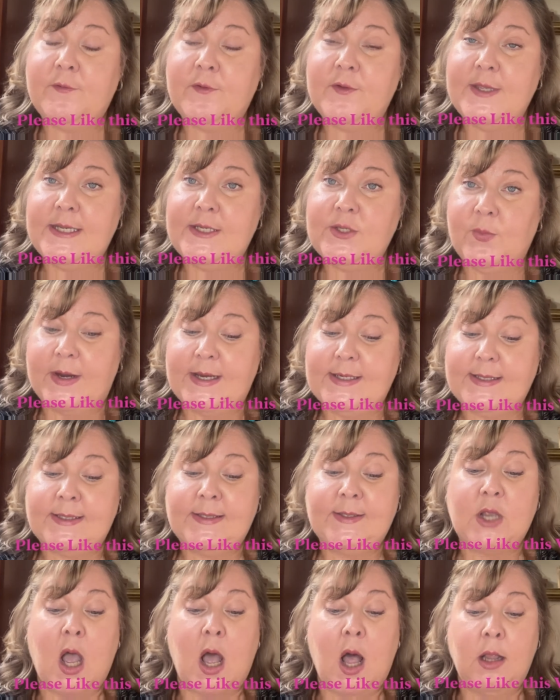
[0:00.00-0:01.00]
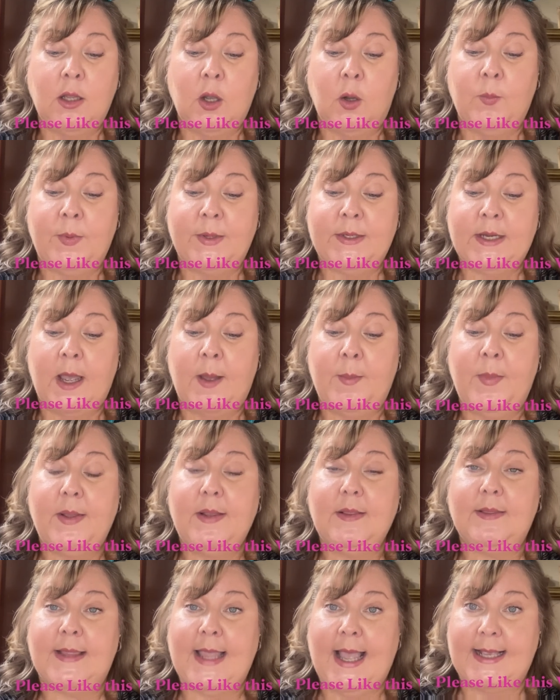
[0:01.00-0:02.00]
for these races all opened up
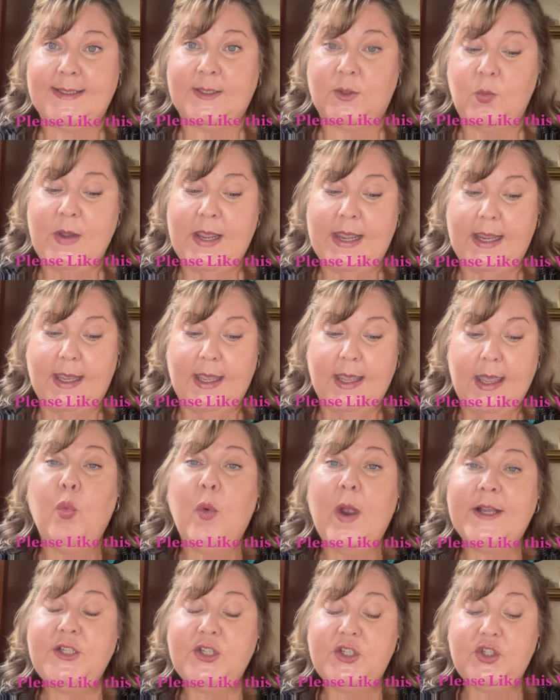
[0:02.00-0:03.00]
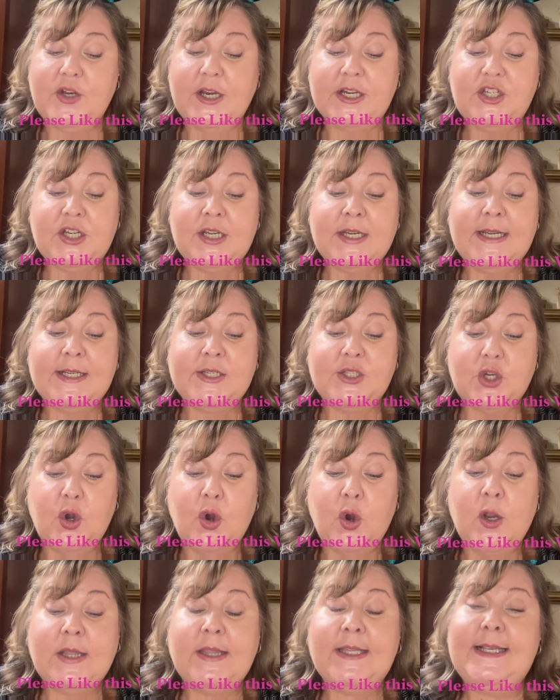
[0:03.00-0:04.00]
last week. Registration is
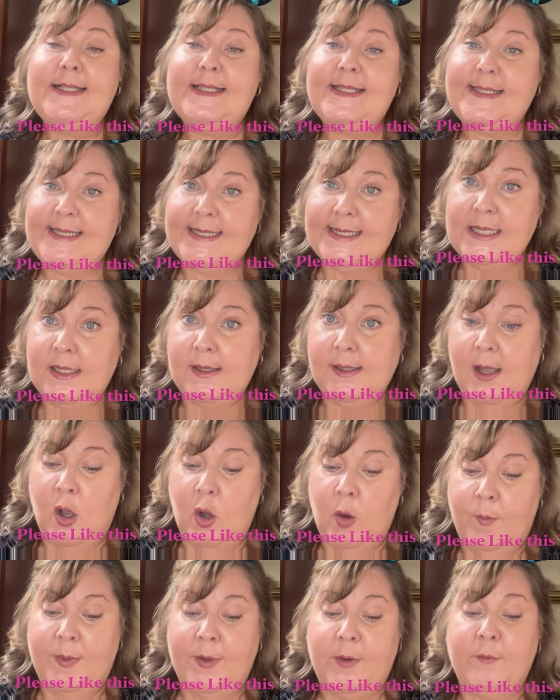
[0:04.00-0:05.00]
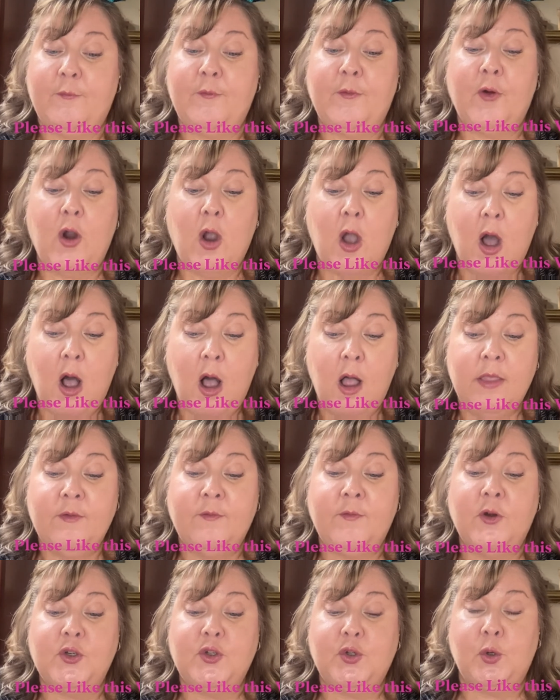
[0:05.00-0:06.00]
currently still open for all the
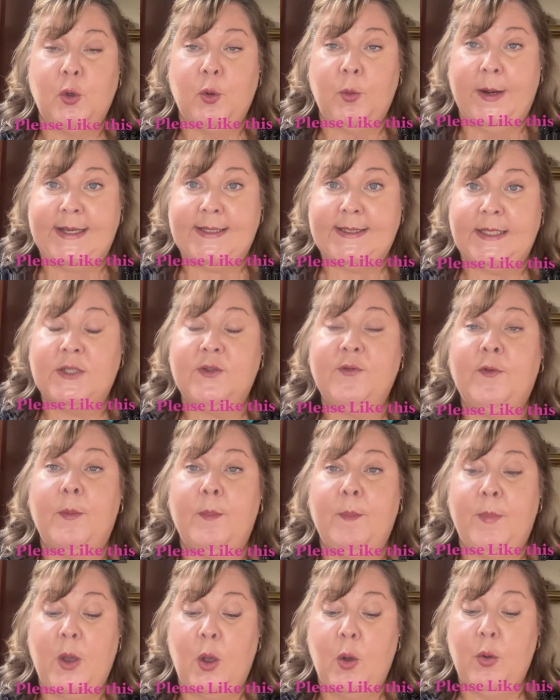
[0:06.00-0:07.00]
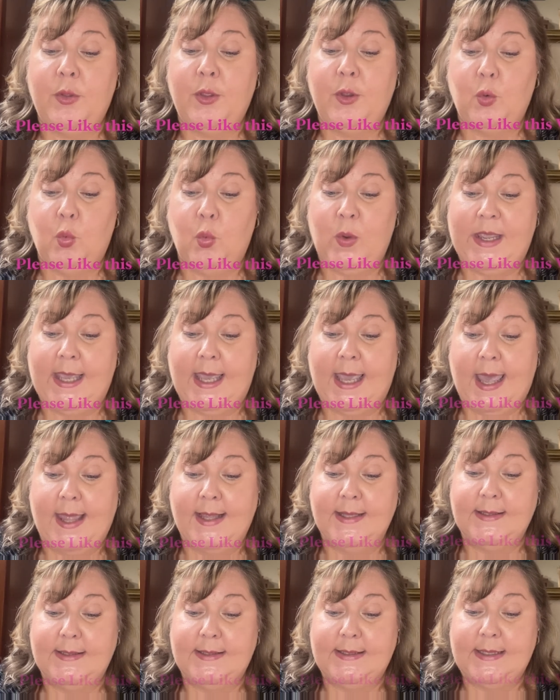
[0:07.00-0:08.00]
virtual races for both
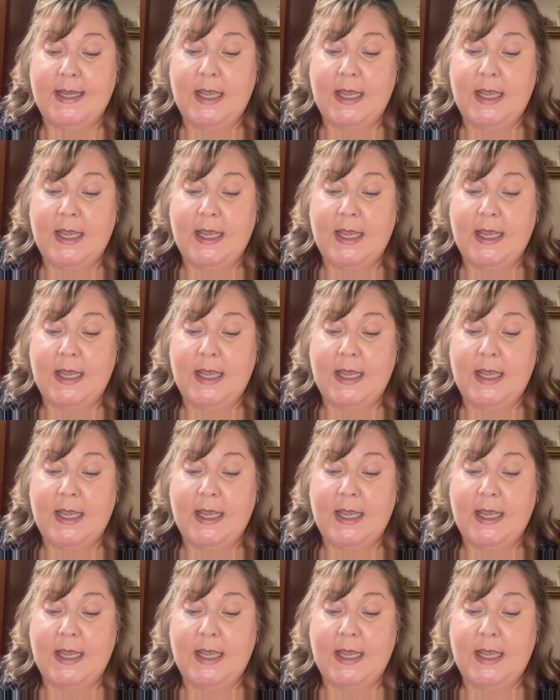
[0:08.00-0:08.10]
weekends.